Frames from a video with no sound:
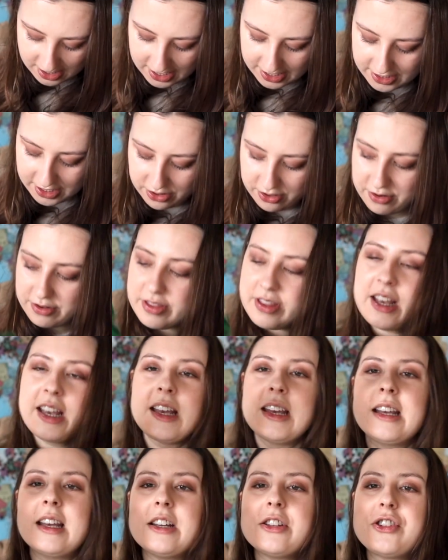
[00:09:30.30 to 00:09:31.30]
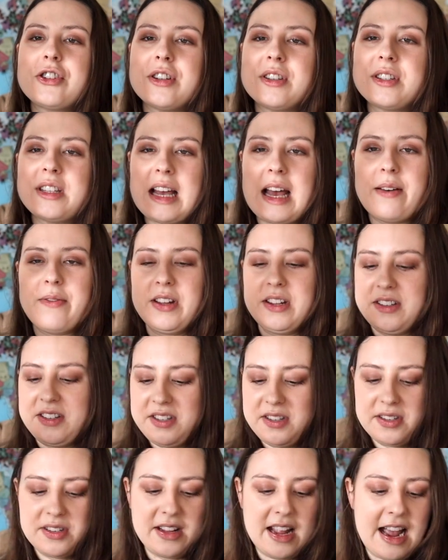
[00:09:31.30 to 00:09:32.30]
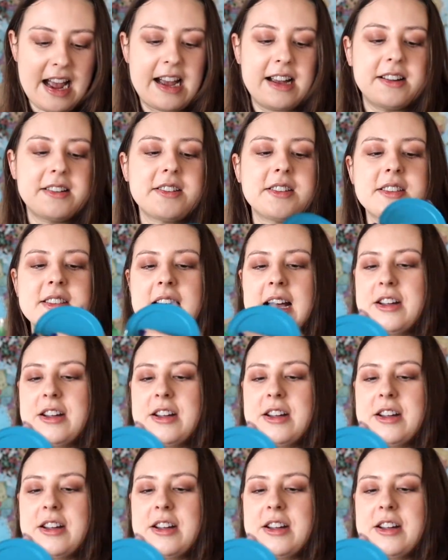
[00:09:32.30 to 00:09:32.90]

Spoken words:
Another thing is just having snacks.